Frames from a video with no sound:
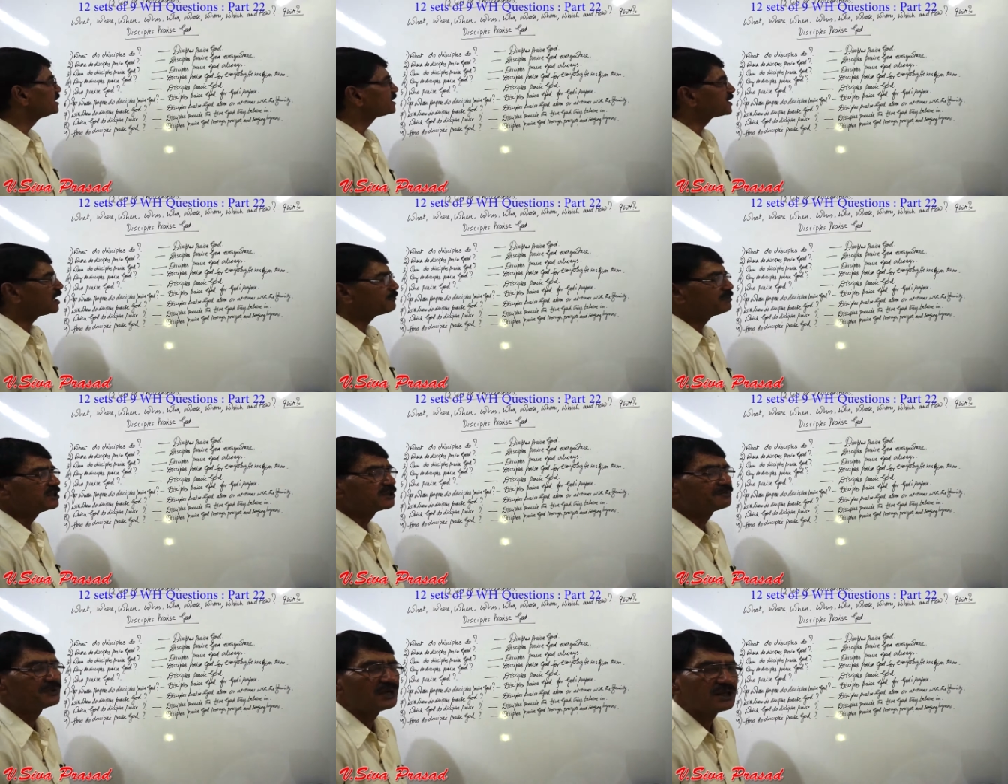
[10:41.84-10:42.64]

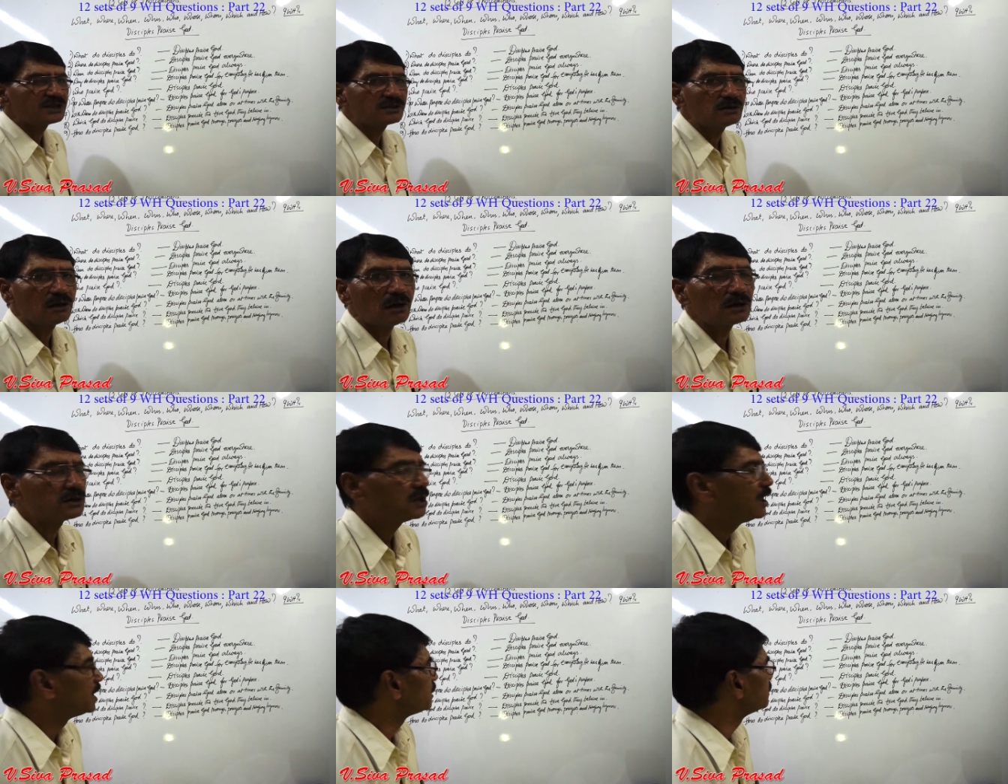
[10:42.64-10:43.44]
disciples praise
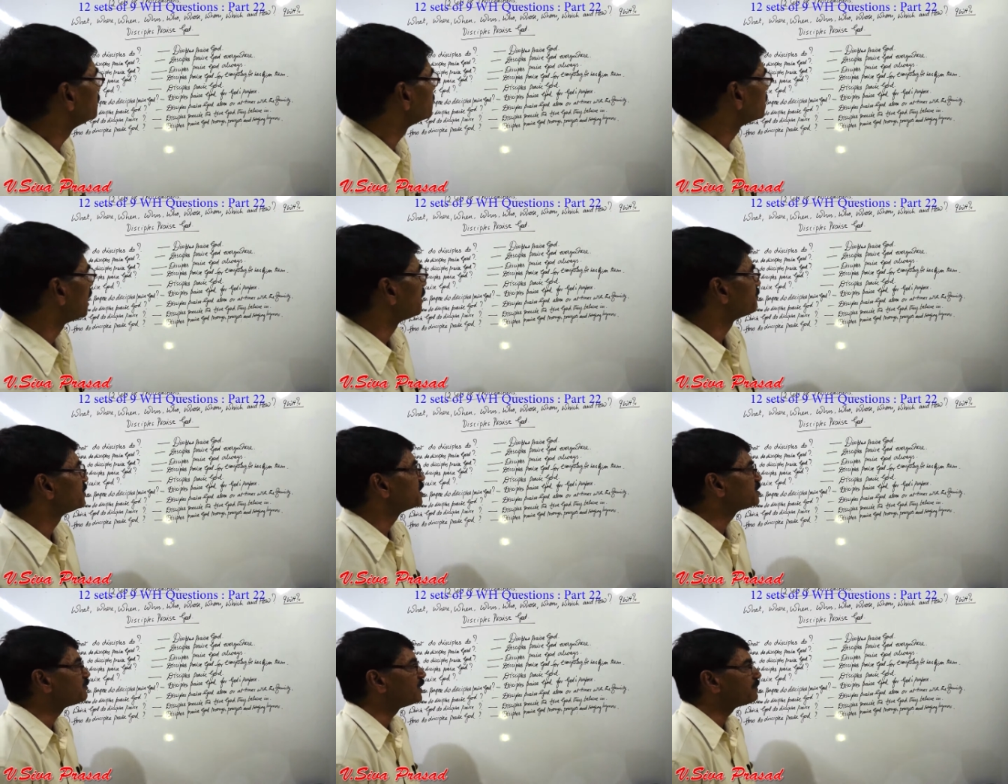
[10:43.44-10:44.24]
God?
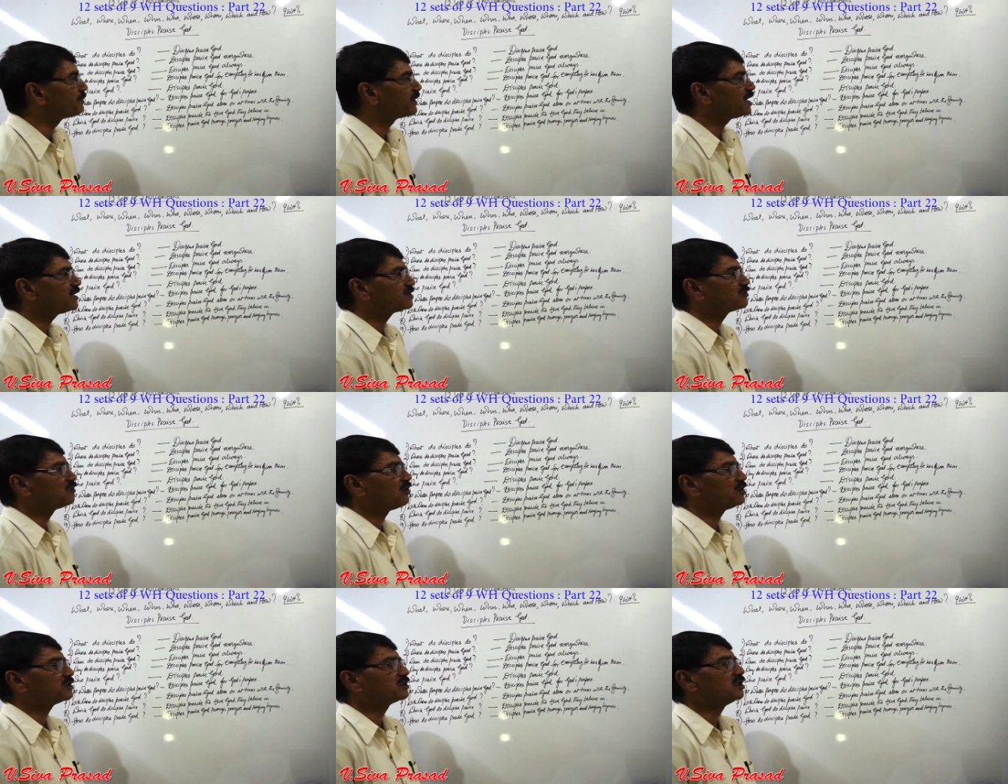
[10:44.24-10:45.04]
Disciples will praise
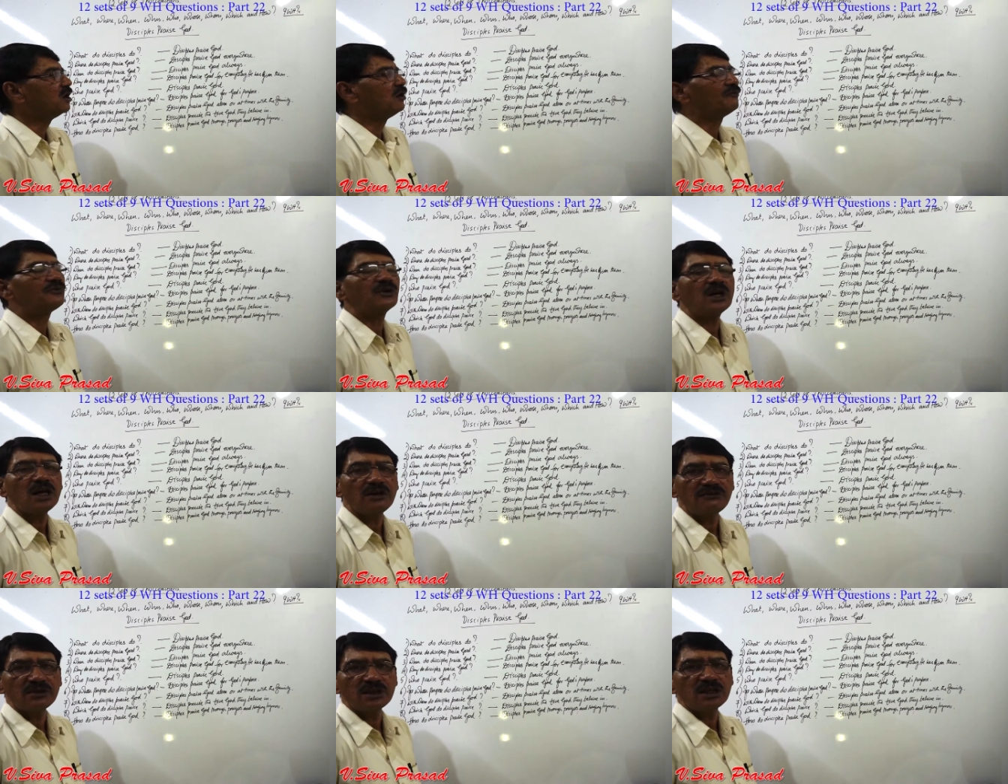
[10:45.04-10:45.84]
God for
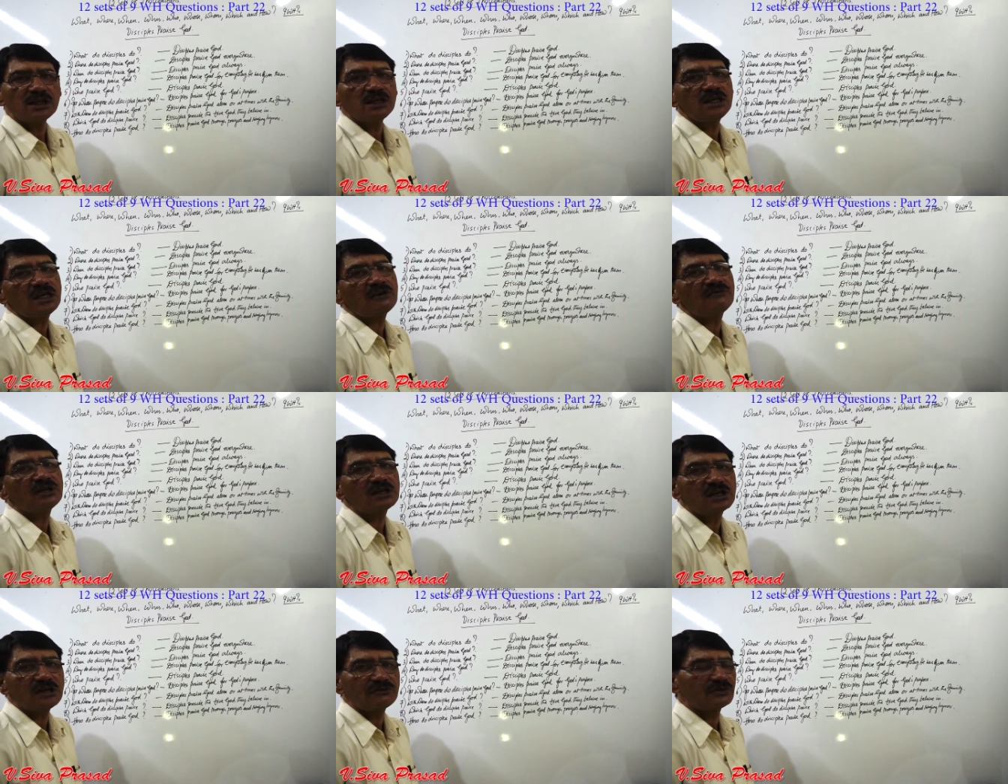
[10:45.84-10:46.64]
everything He
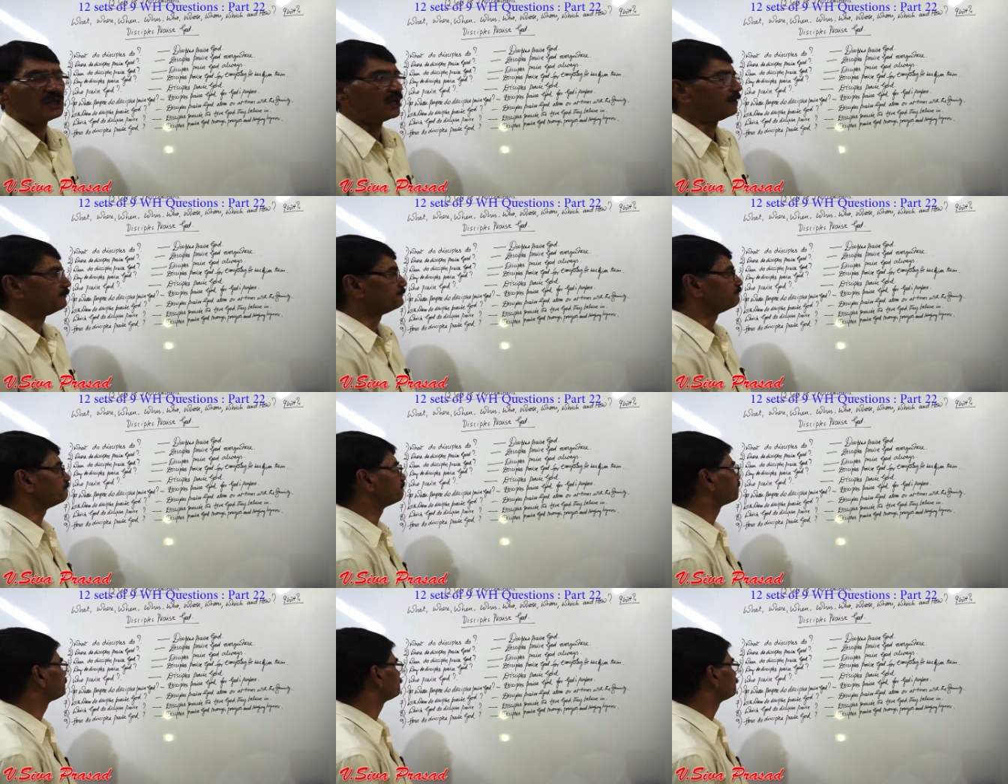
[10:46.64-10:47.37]
will give them.